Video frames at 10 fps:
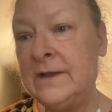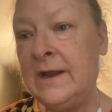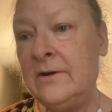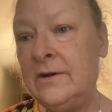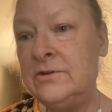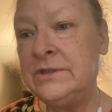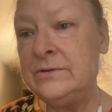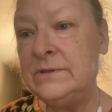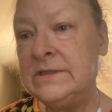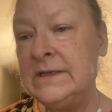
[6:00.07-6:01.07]
carrier she
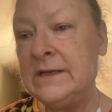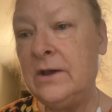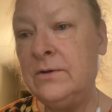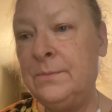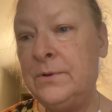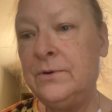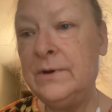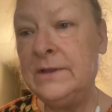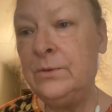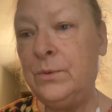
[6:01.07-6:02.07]
was in, go to put her
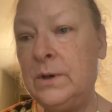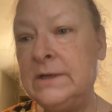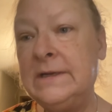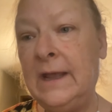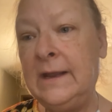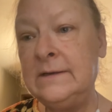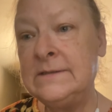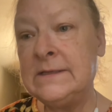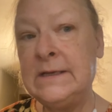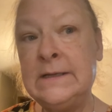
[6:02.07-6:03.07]
in the one
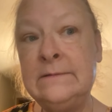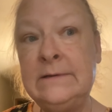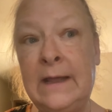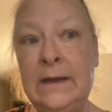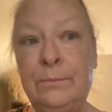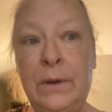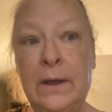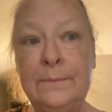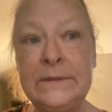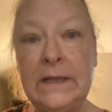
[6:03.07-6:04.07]
Dana's in. Dana
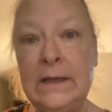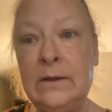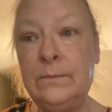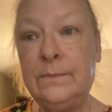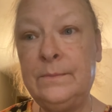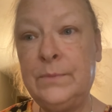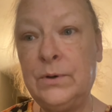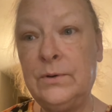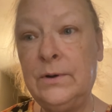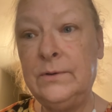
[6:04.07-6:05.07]
pops out.
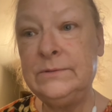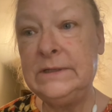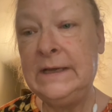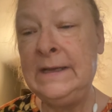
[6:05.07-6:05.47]
Pearl goes in.